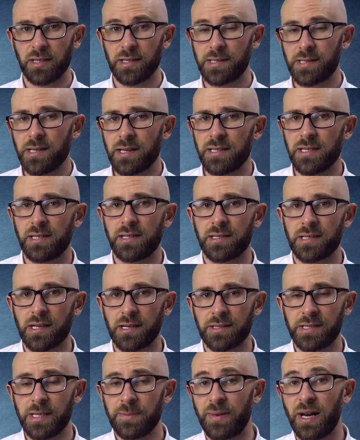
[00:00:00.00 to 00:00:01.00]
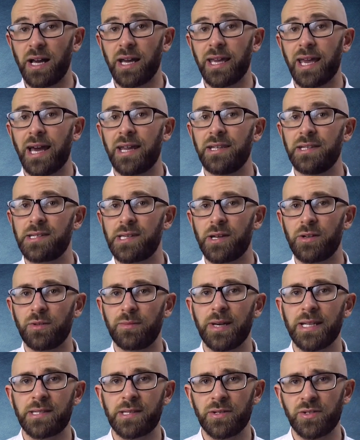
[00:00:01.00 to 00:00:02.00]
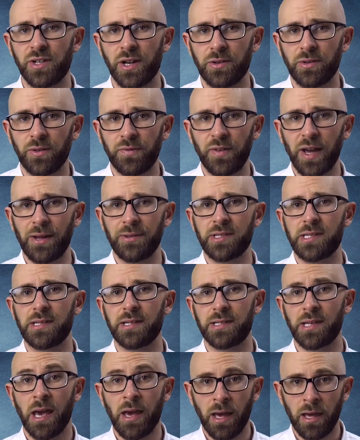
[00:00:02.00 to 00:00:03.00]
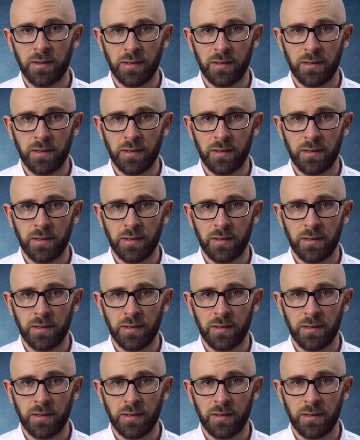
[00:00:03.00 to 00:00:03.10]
A study conducted by an internal medicine journal found that